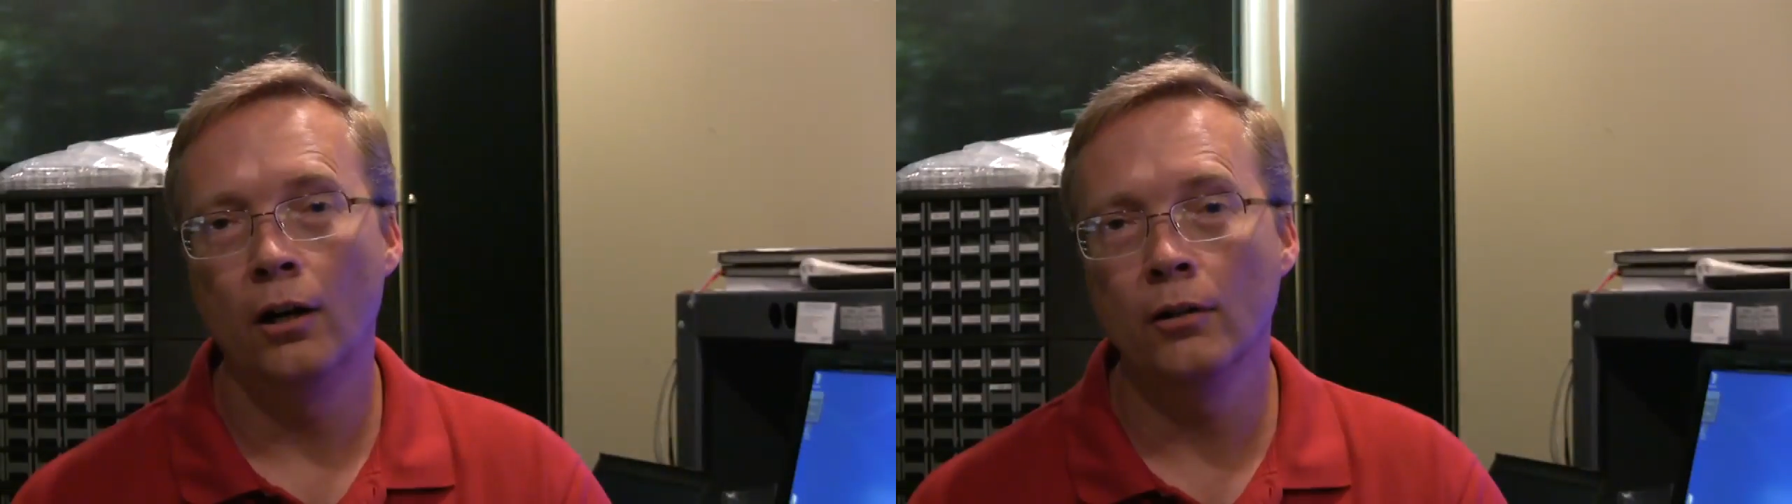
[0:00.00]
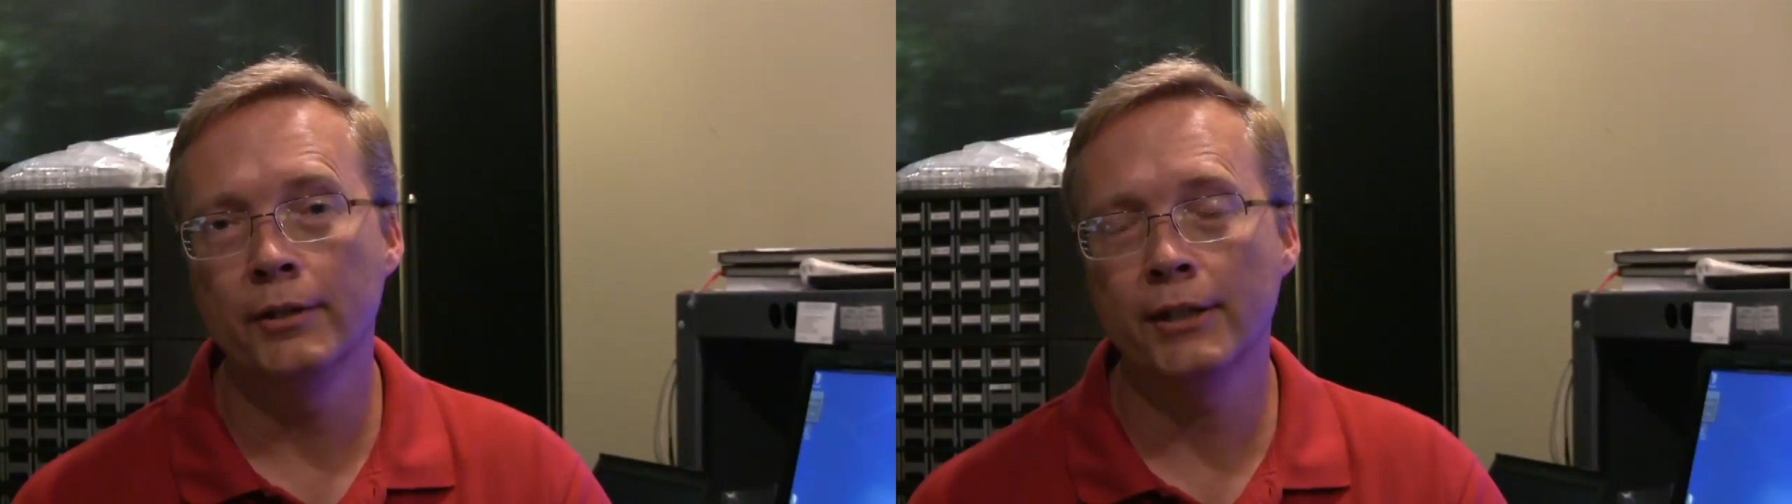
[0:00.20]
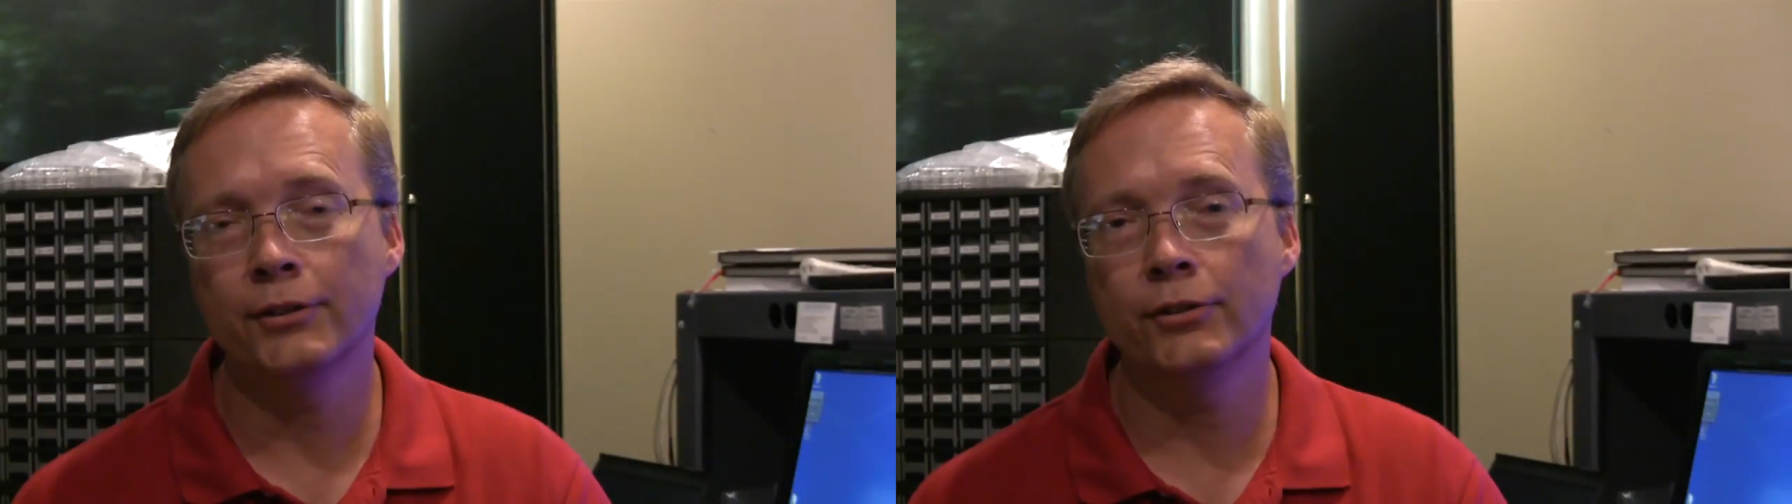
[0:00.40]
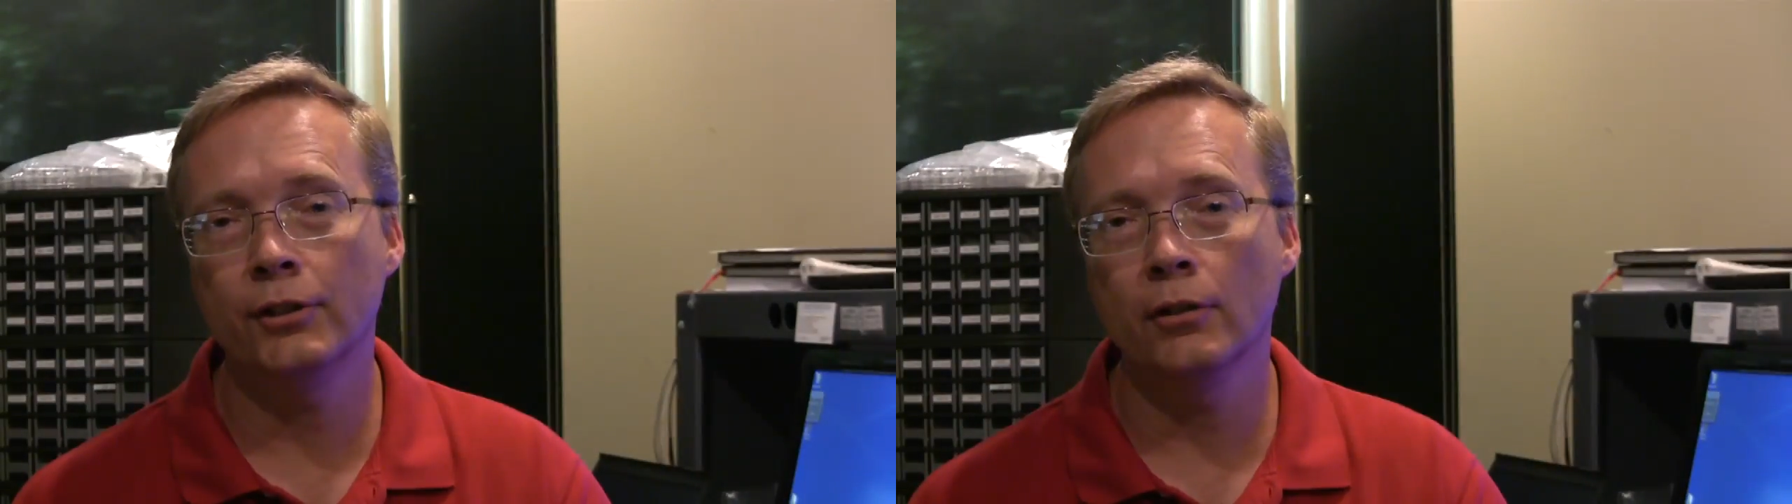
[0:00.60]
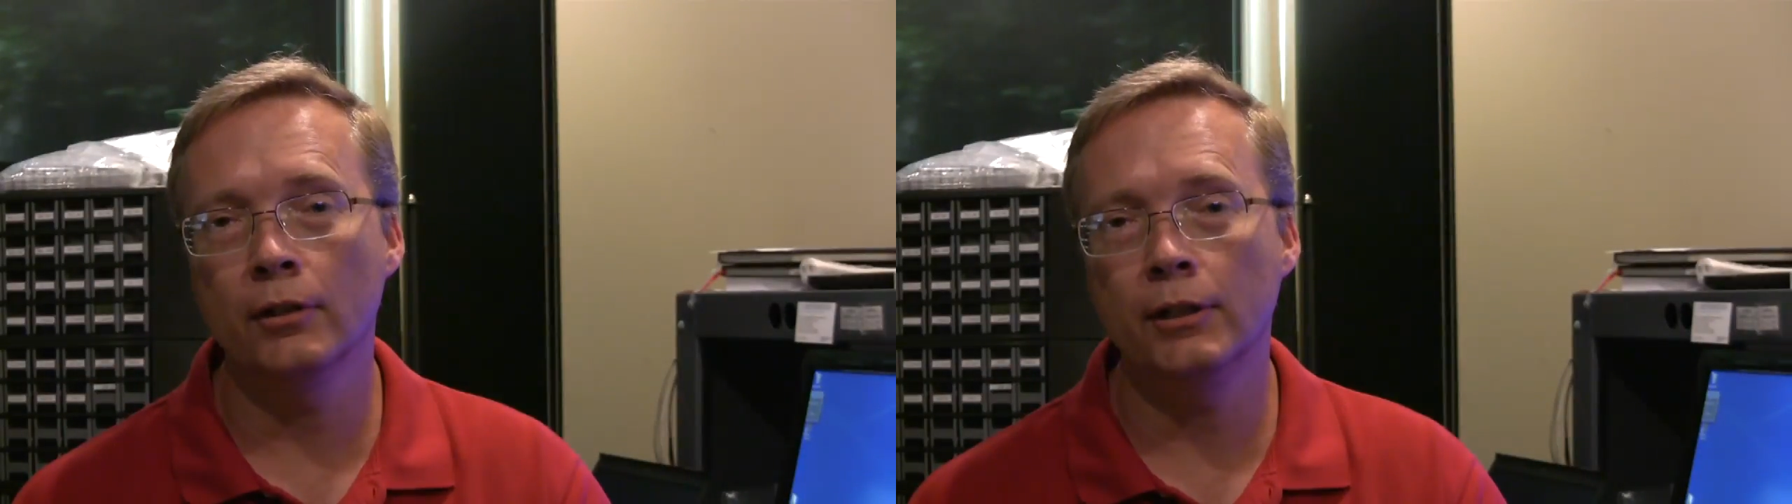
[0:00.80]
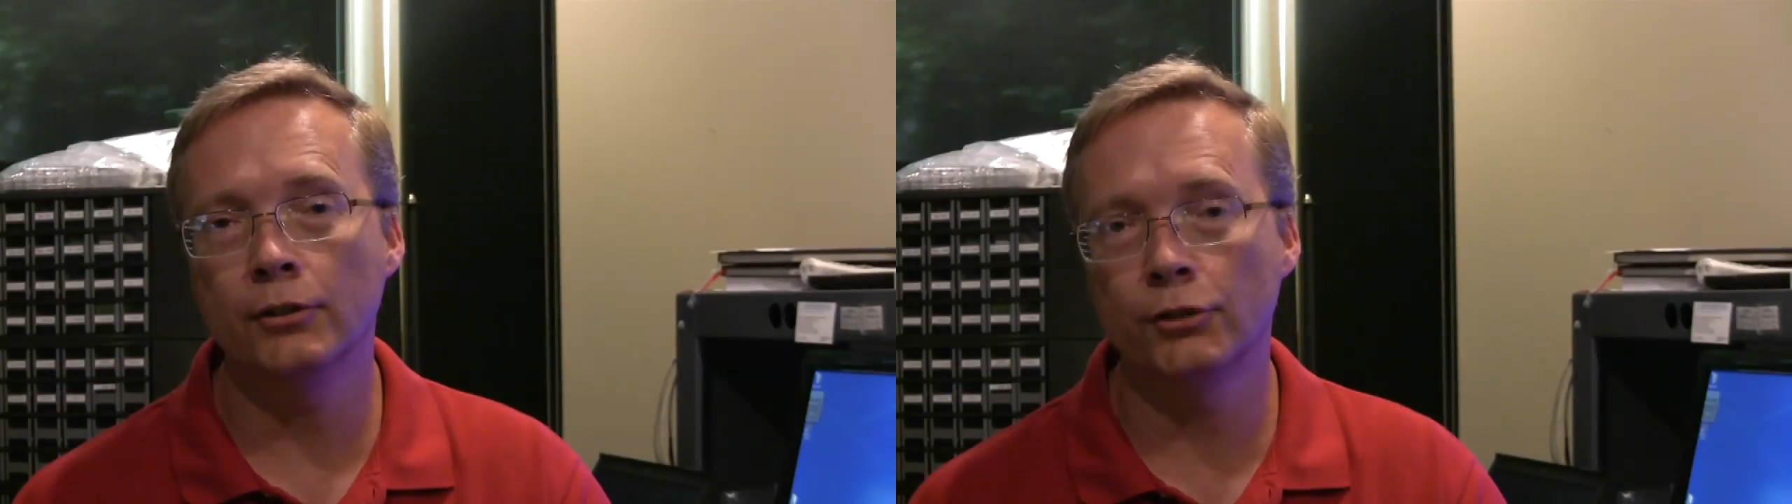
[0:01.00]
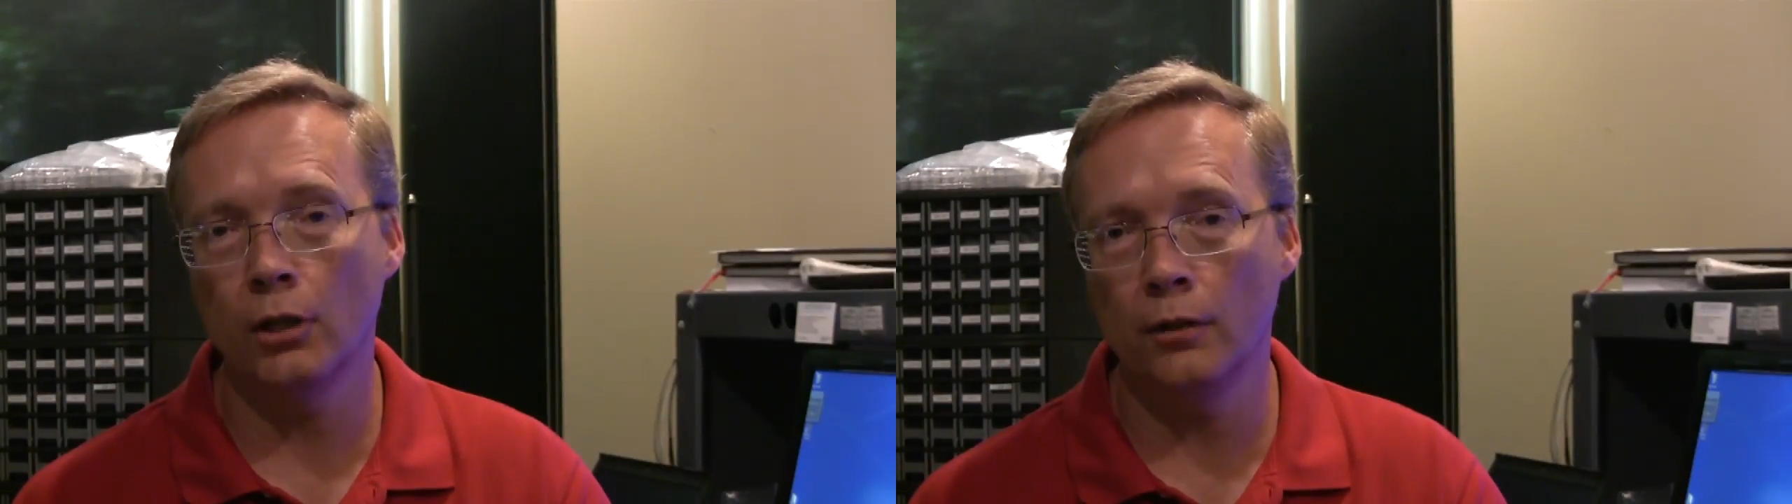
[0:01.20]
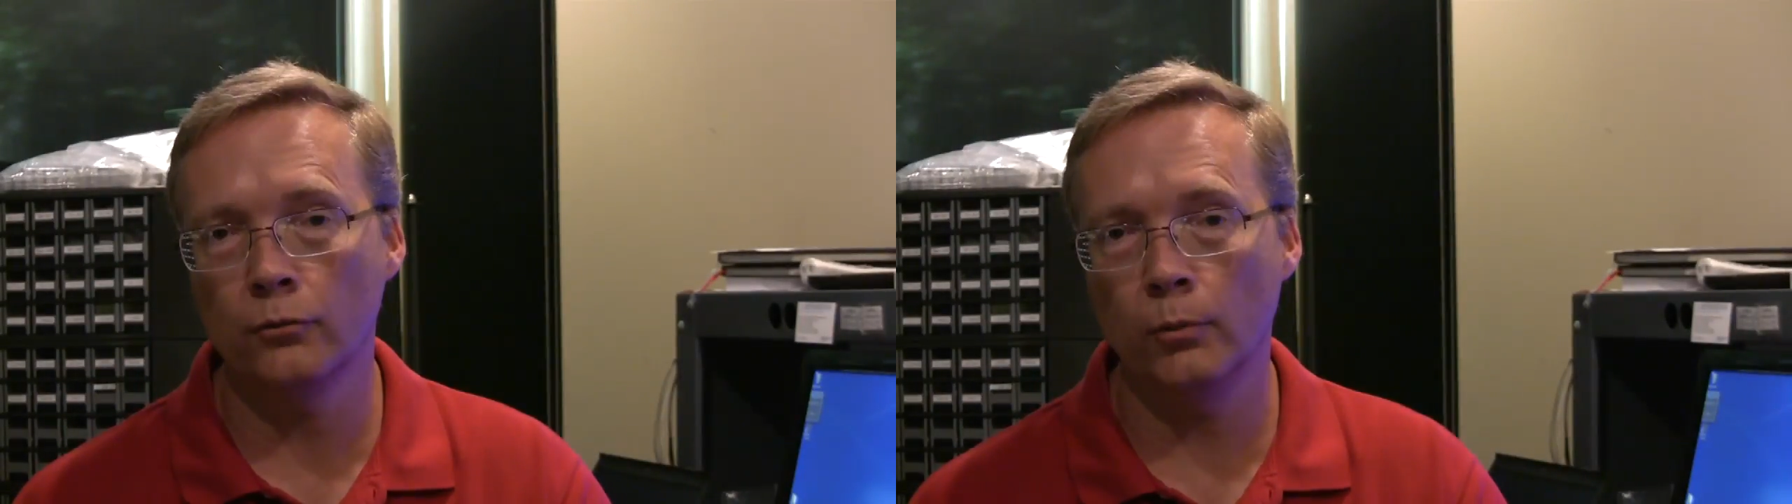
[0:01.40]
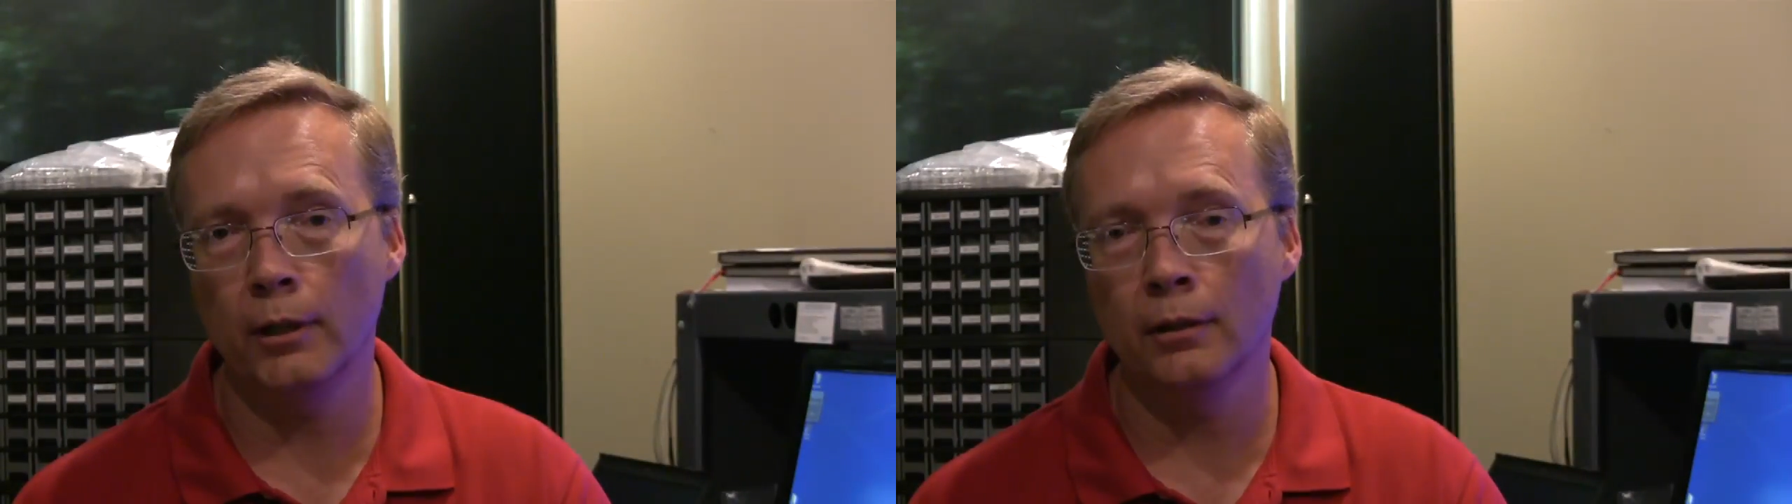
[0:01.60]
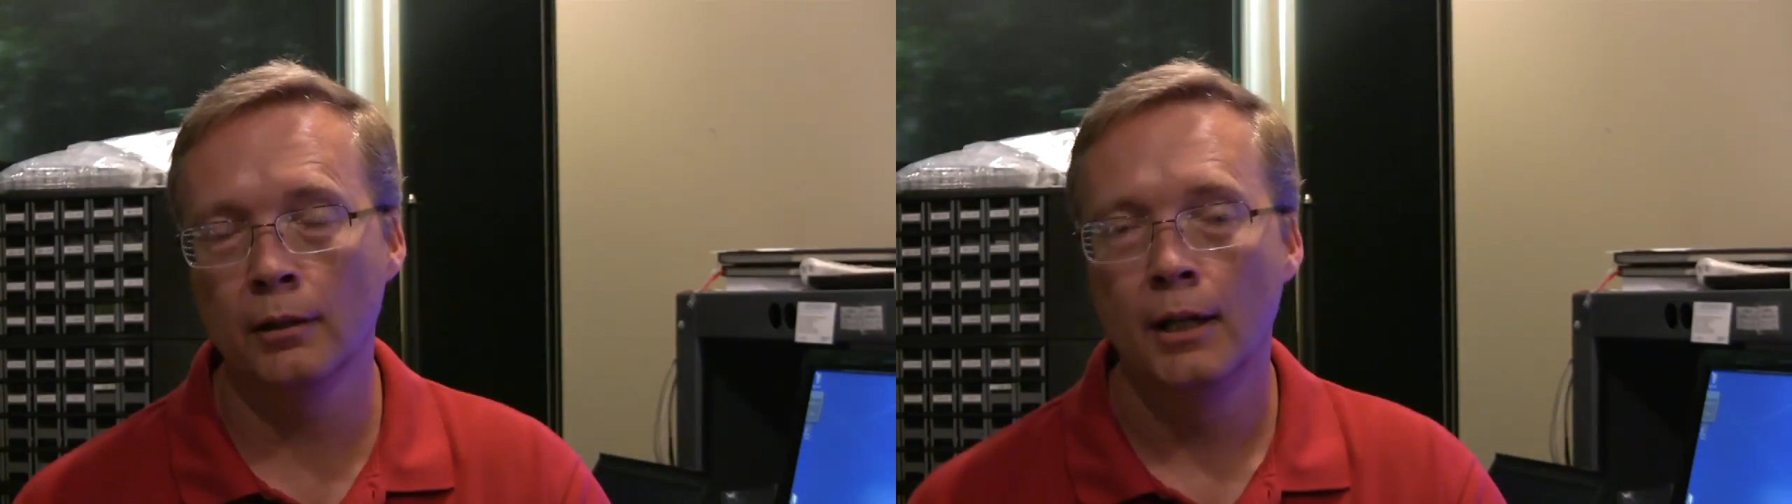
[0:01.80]
All necessary
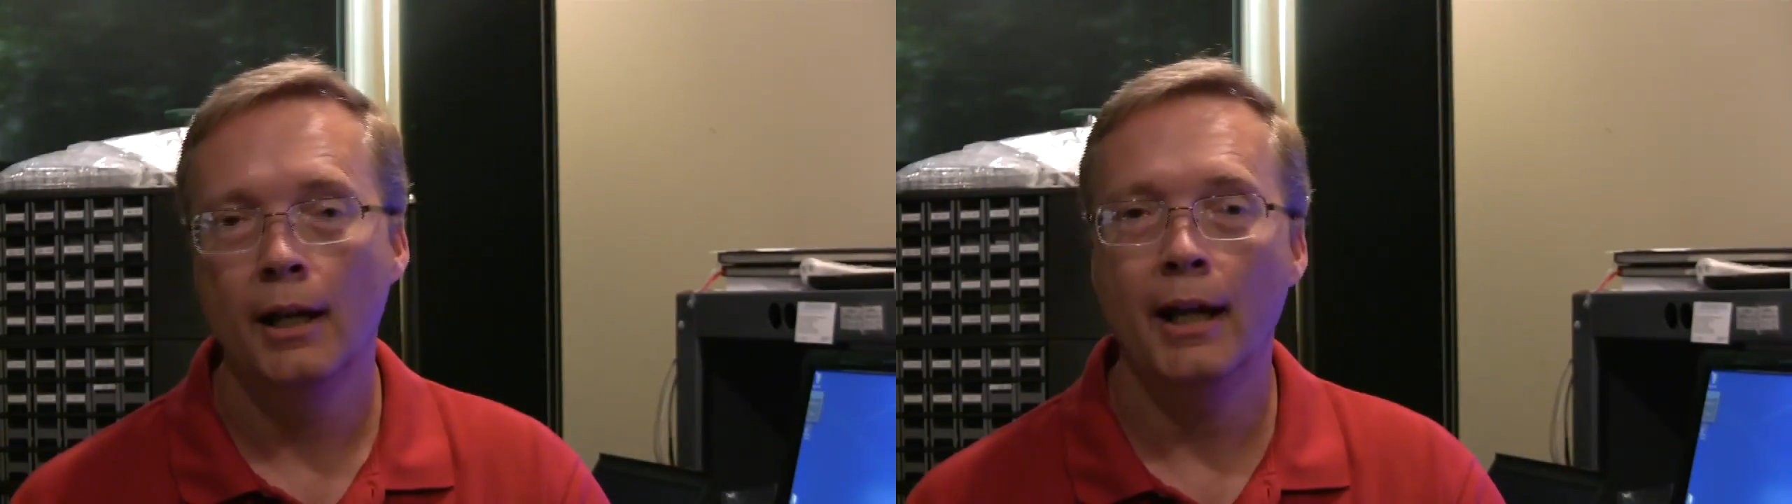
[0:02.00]
software